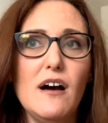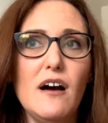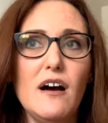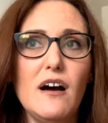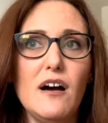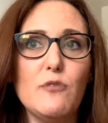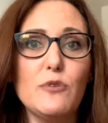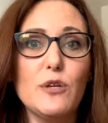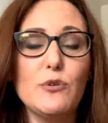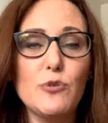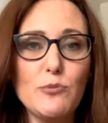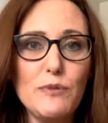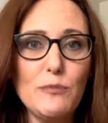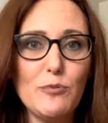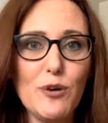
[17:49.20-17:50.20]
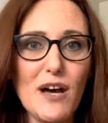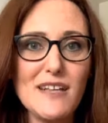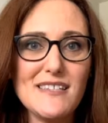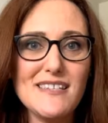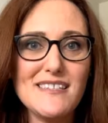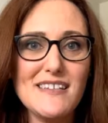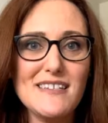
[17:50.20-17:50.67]
Our recruitment
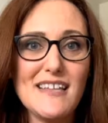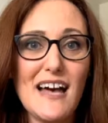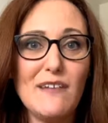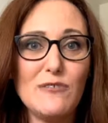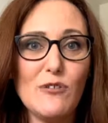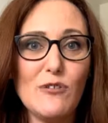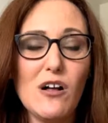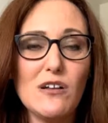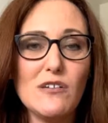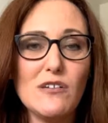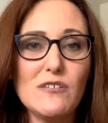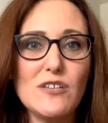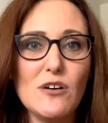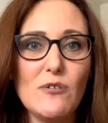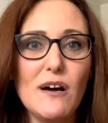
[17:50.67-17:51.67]
processes have to also